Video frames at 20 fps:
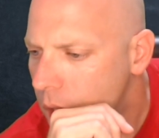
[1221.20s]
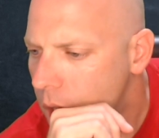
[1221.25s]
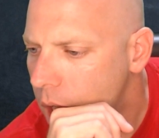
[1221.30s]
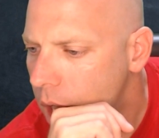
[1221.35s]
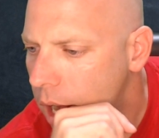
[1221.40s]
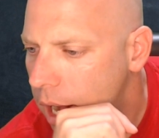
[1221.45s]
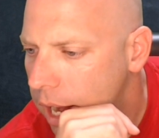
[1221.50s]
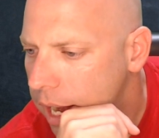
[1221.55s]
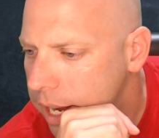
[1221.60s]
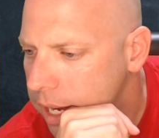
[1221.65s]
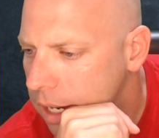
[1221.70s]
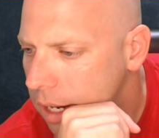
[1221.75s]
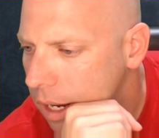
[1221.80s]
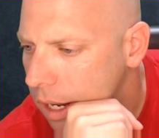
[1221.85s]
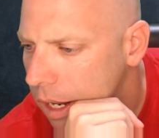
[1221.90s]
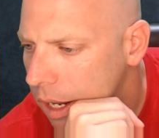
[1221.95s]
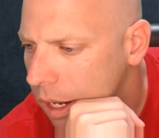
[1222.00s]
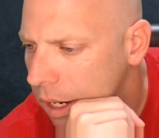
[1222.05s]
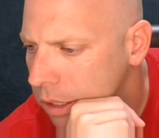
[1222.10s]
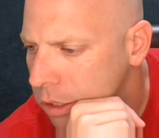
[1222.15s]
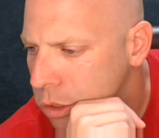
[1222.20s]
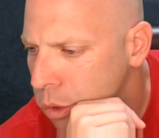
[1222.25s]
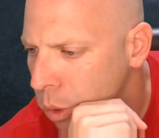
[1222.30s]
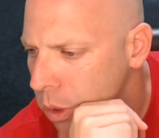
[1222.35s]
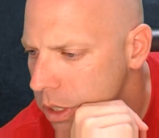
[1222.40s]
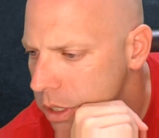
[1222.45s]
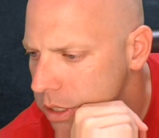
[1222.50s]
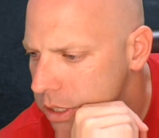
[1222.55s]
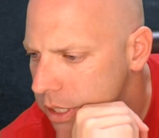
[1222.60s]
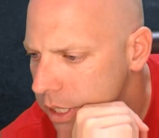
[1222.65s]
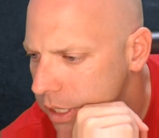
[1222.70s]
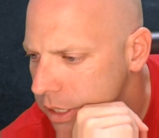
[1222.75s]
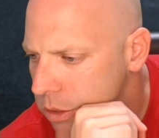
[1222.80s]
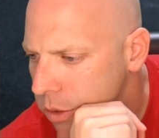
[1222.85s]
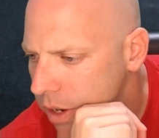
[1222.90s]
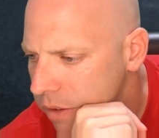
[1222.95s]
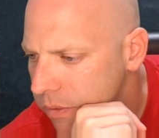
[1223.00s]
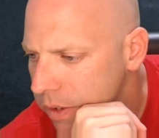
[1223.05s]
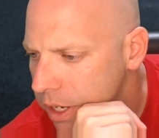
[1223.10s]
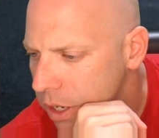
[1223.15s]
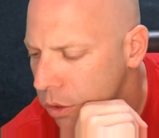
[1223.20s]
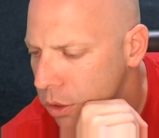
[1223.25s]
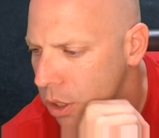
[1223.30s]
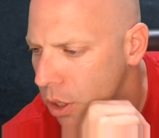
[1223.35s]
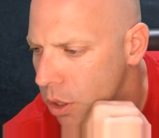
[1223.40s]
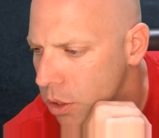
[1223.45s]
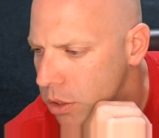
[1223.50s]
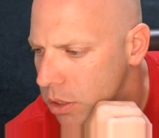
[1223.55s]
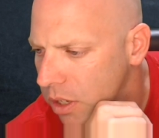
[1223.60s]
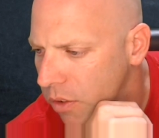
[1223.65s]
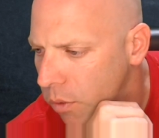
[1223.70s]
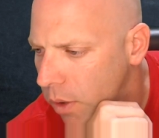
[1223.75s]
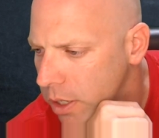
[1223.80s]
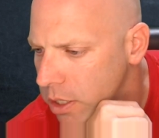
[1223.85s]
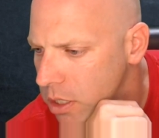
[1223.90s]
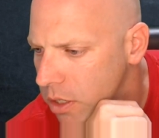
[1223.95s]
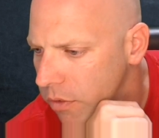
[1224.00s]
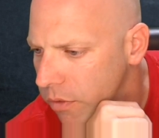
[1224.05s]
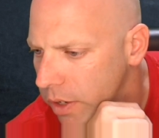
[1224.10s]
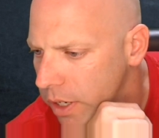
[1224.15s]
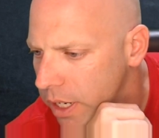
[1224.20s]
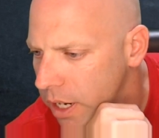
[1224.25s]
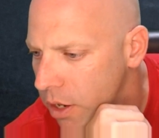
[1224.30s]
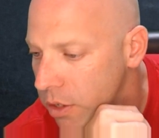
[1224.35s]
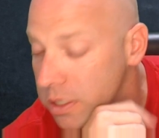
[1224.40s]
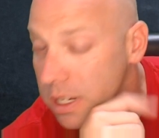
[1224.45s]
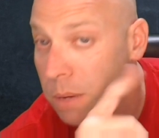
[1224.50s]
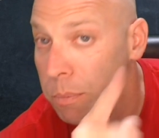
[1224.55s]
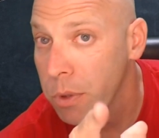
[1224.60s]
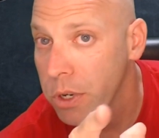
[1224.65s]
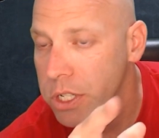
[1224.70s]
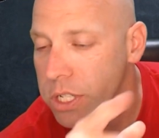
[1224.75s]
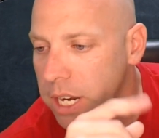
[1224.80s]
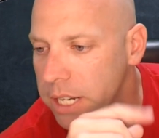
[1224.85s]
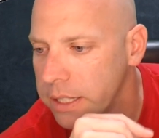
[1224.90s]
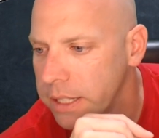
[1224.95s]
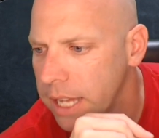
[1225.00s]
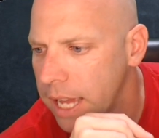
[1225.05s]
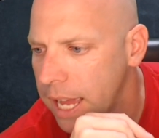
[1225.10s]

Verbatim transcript: All right. Uh, Jordan says, great video coach. Love watching your videos, and I appreciate